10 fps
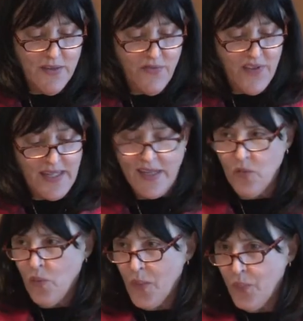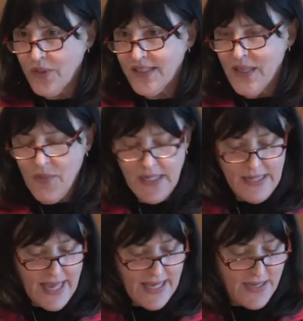feeling? What puts them in a
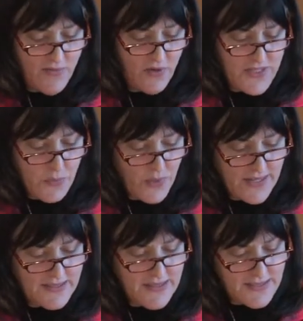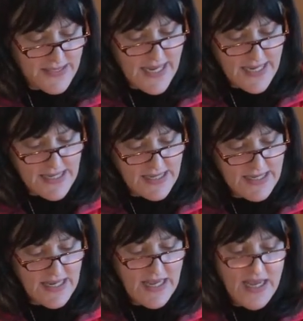negative or depressed state?
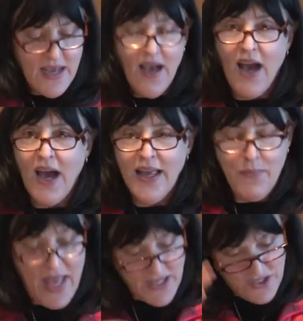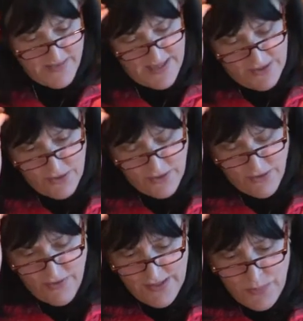I imagine that a hook
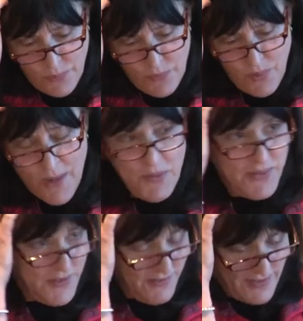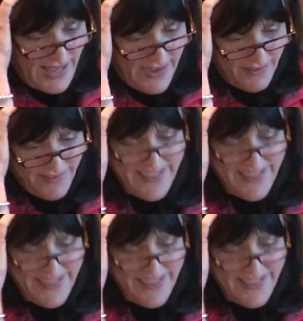through the lip would probably do the latter.